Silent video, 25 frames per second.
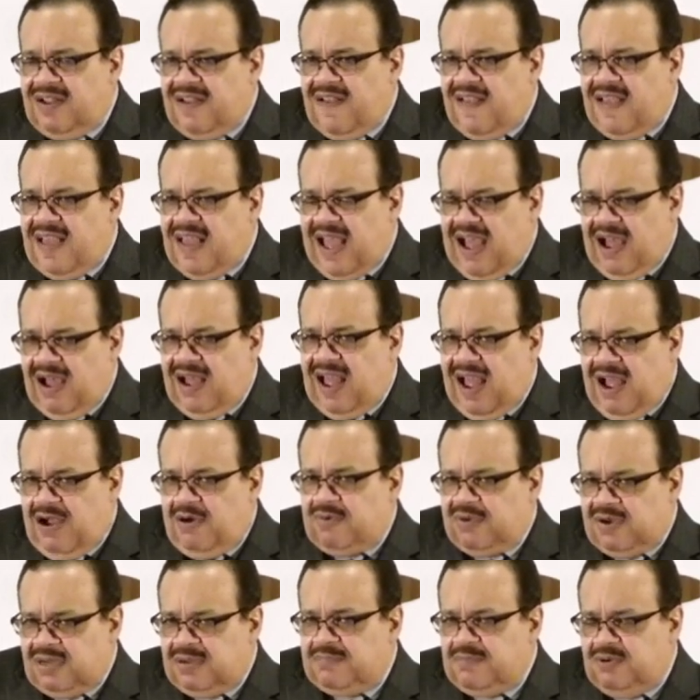How, how
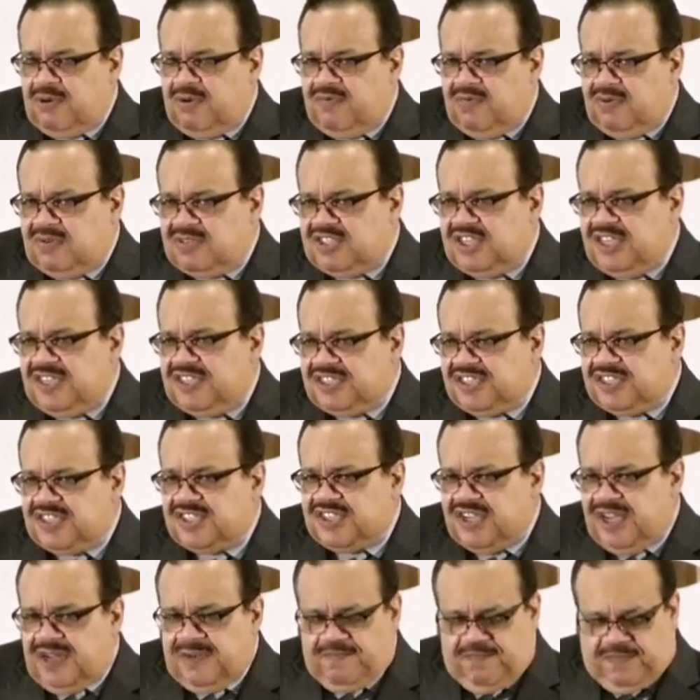will it move? Well, Jesus
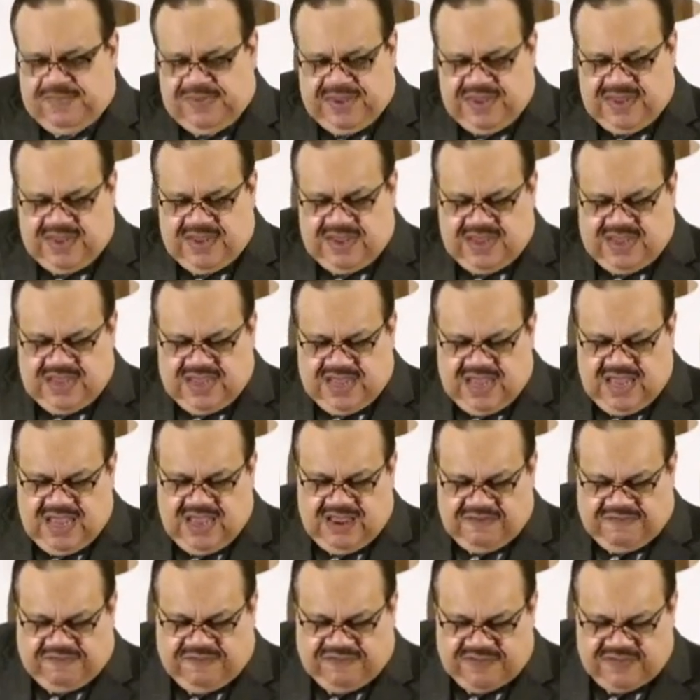said,
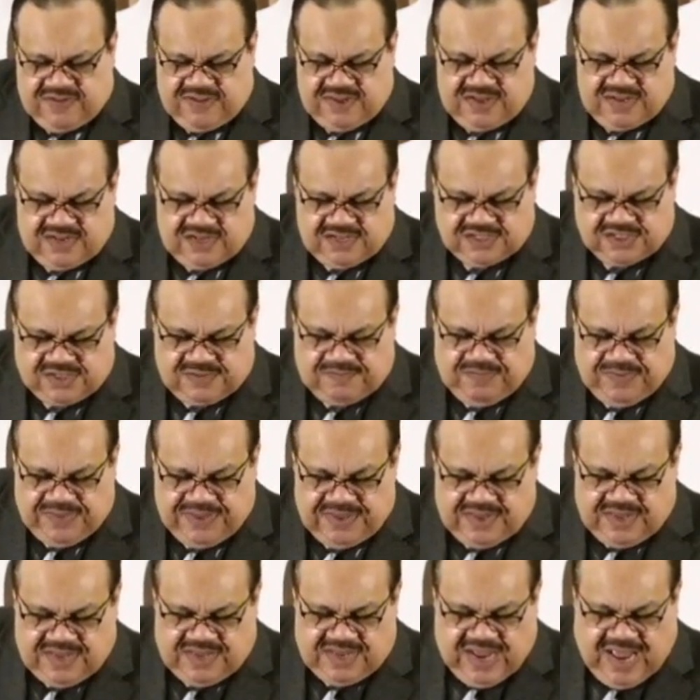If, listen,
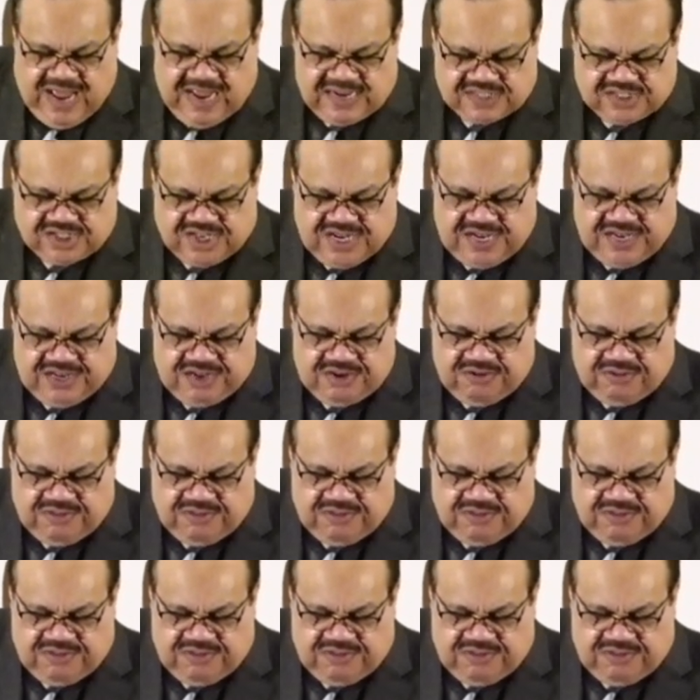I say to you